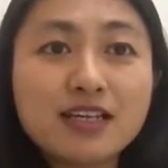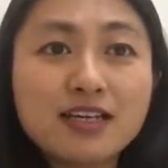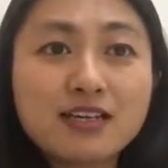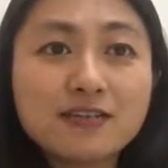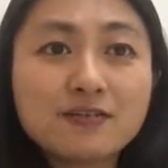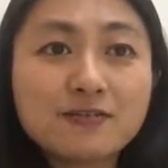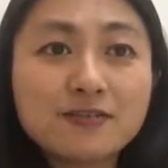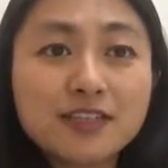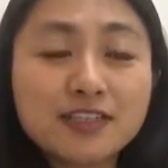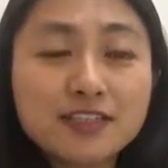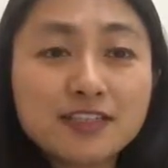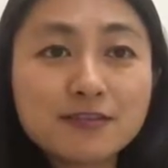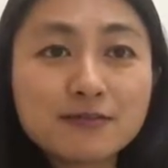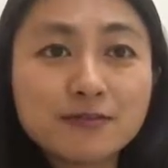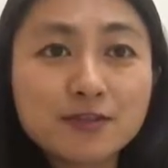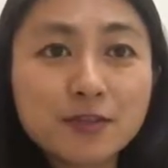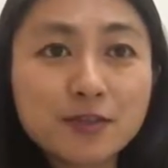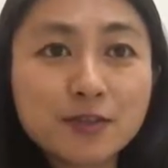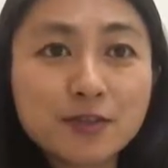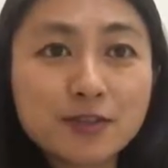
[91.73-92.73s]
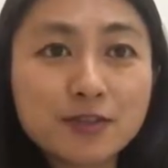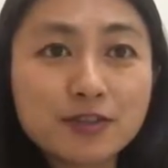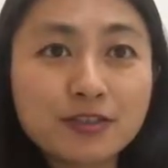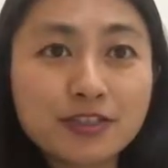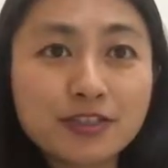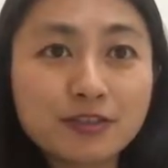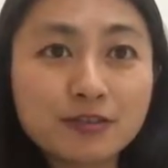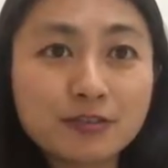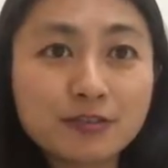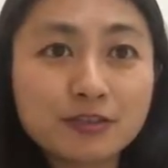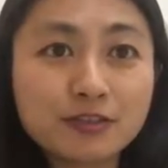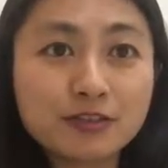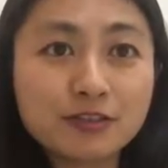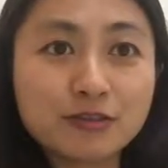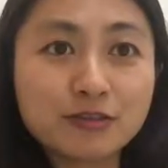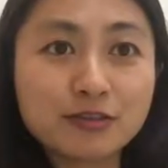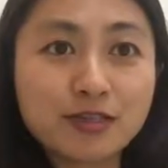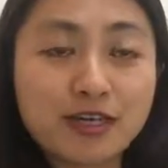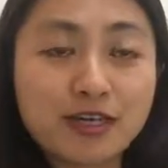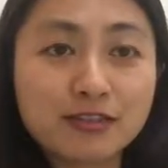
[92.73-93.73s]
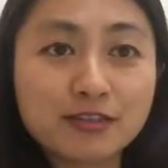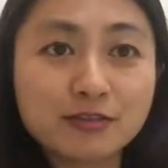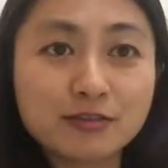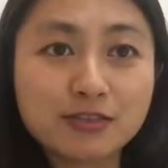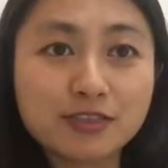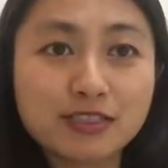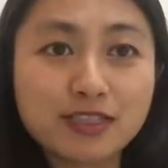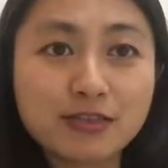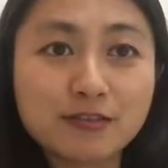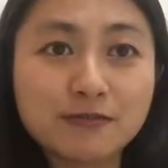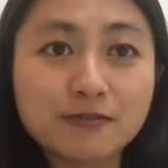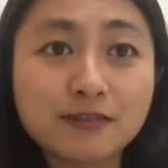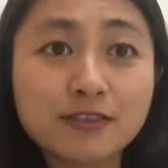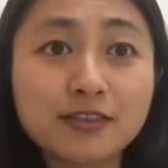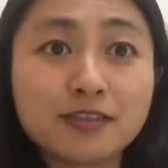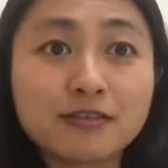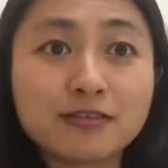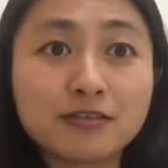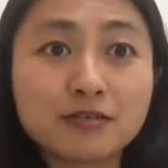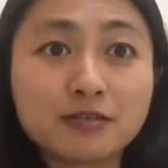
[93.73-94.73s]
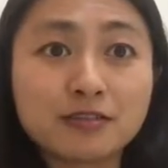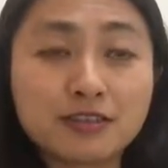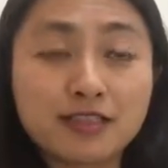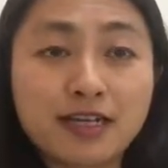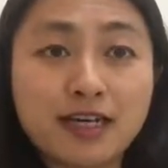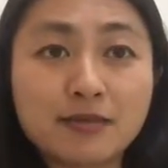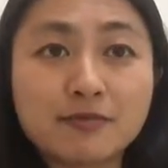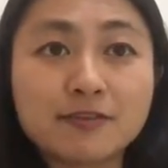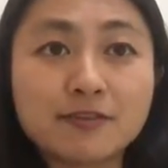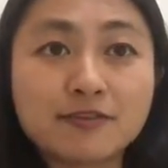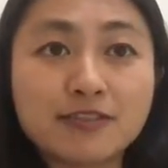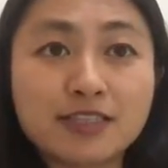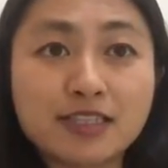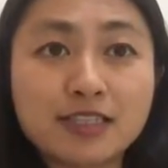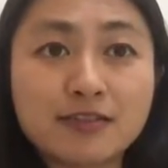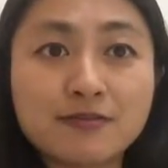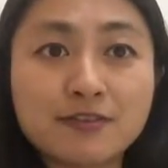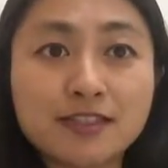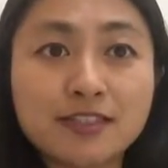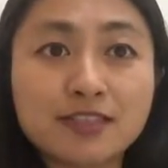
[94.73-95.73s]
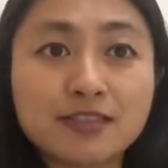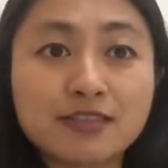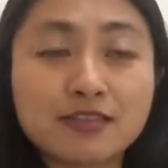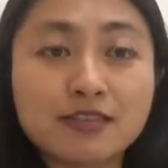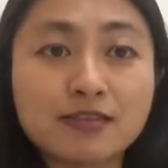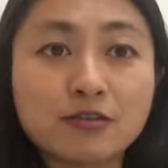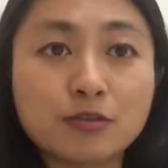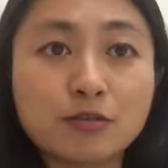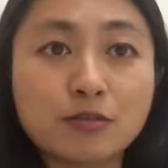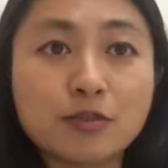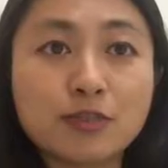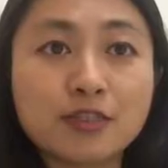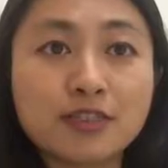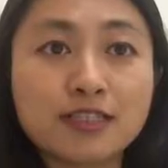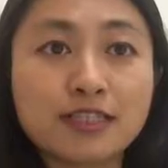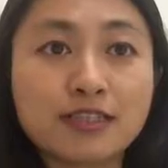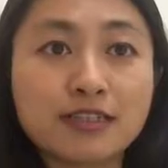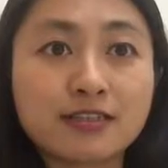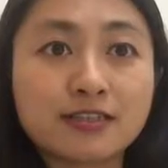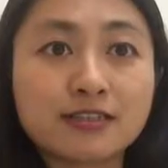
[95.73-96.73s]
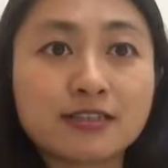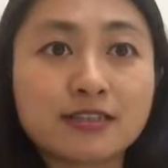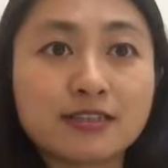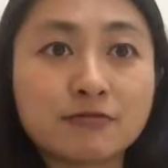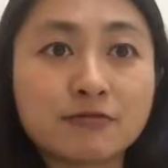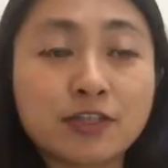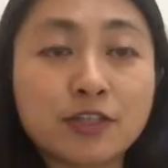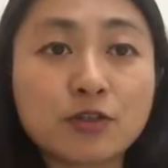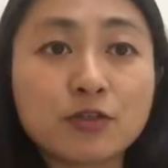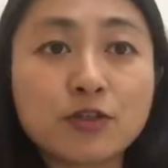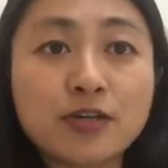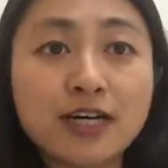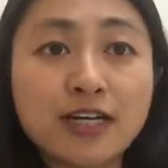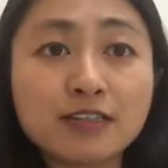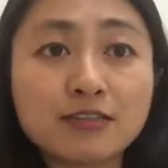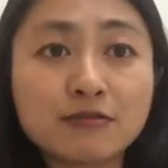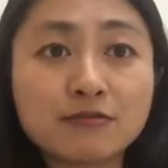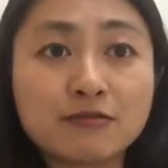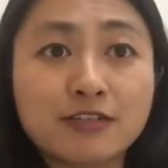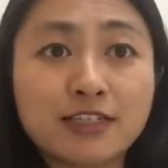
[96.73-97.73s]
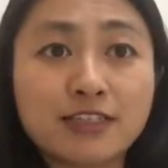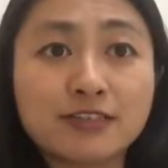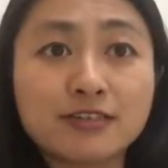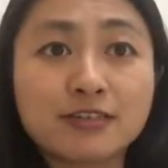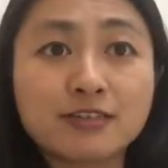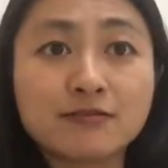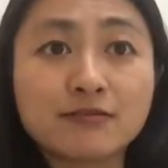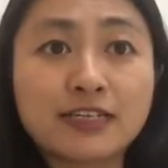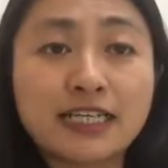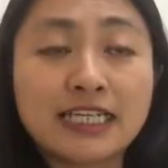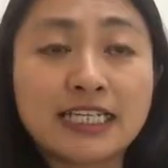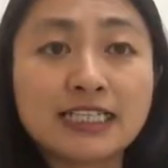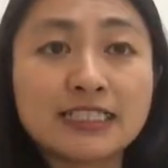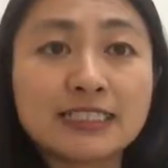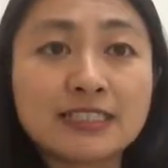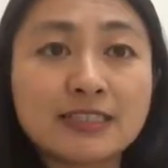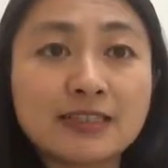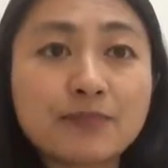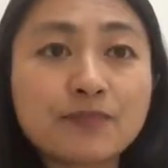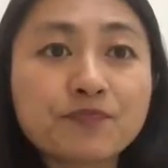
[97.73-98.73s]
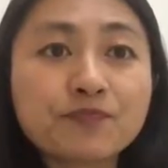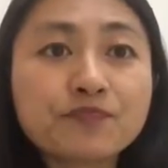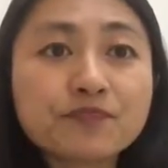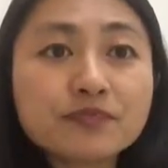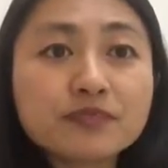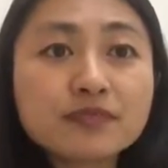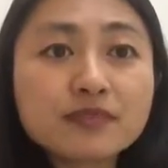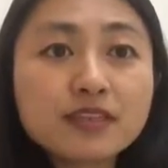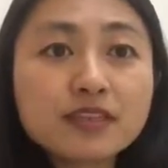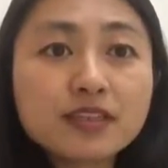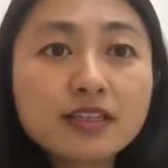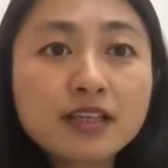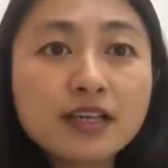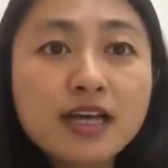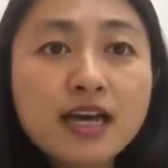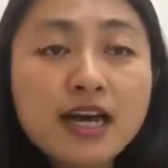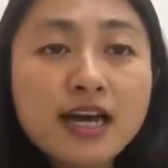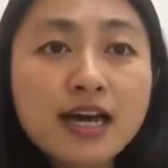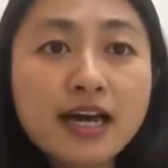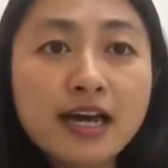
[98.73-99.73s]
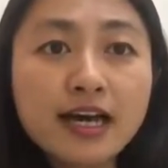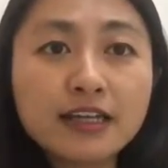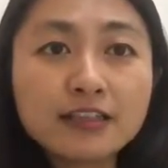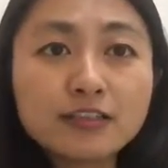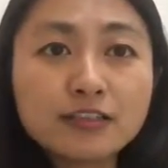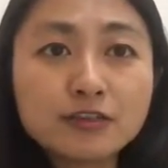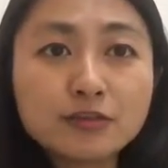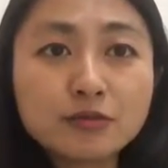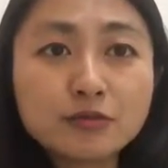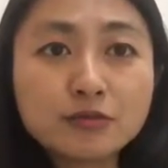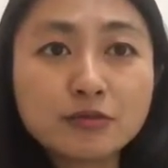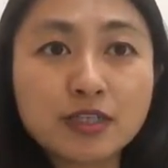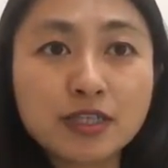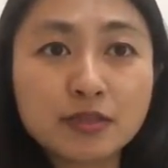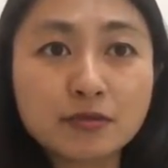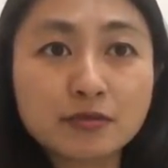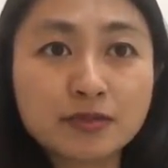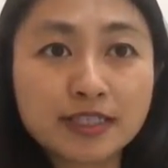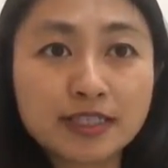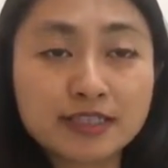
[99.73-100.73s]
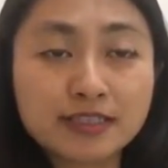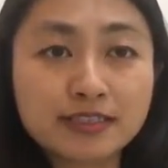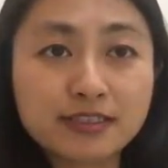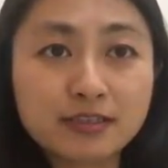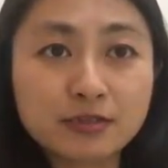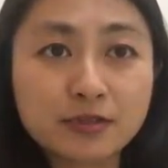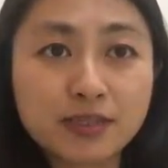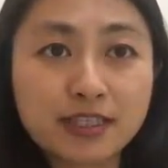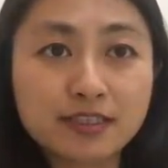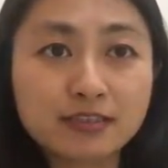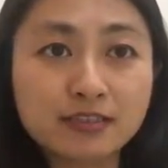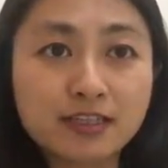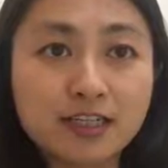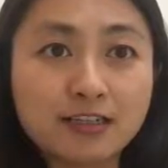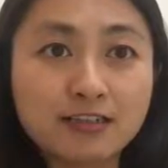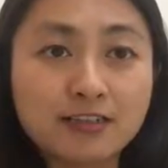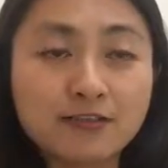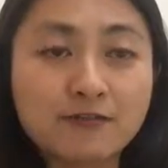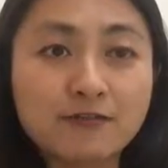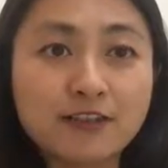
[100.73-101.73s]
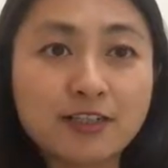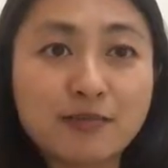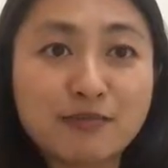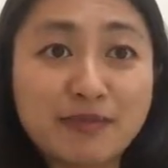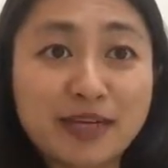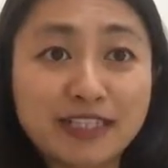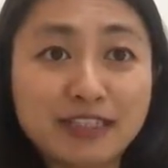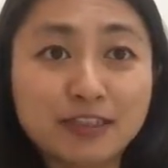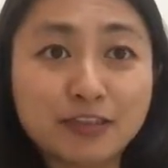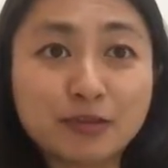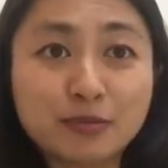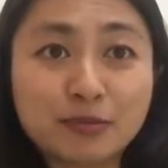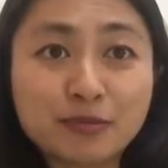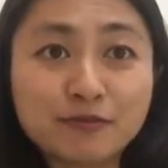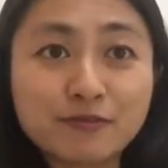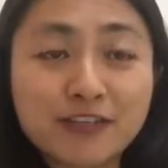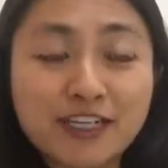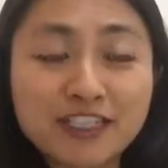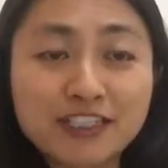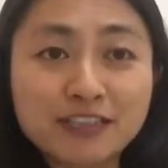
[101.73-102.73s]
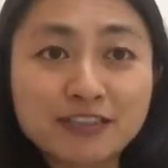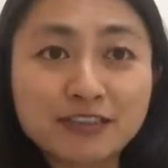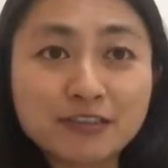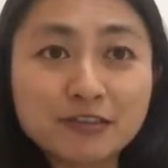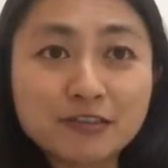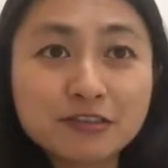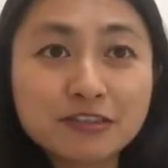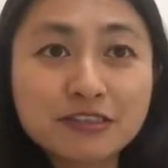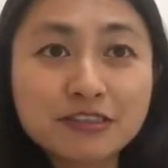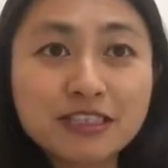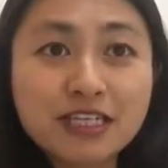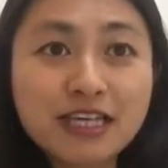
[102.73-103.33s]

First of all, you need to ask yourself, is your type of service or products required to register VAT? I do work with quite a lot of medical professionals,